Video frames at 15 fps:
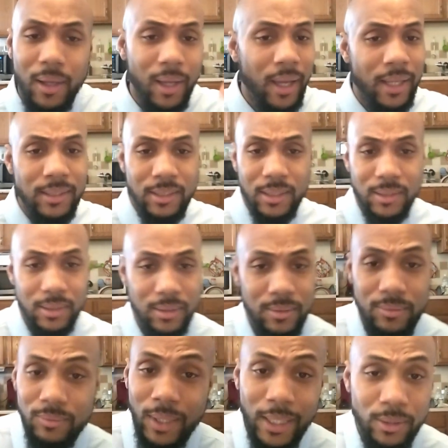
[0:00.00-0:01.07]
and just
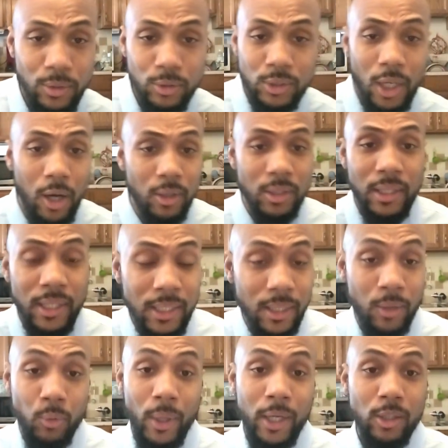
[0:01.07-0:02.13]
like you're talking to
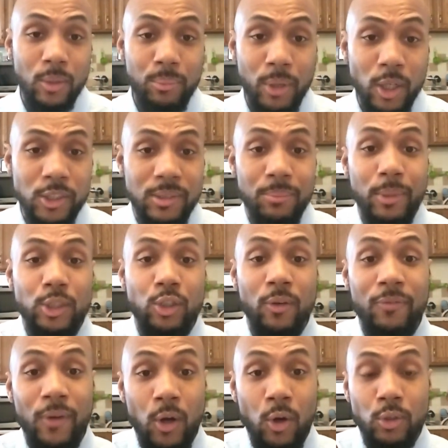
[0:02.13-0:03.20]
a regular person, but your
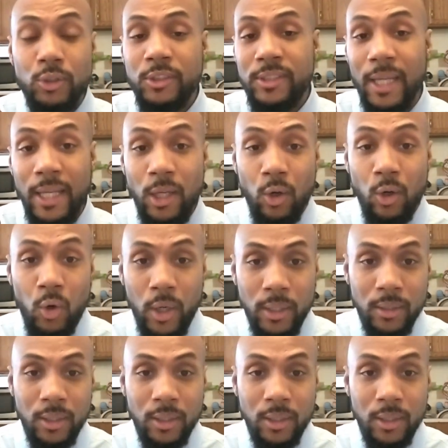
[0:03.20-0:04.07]
phone will stay on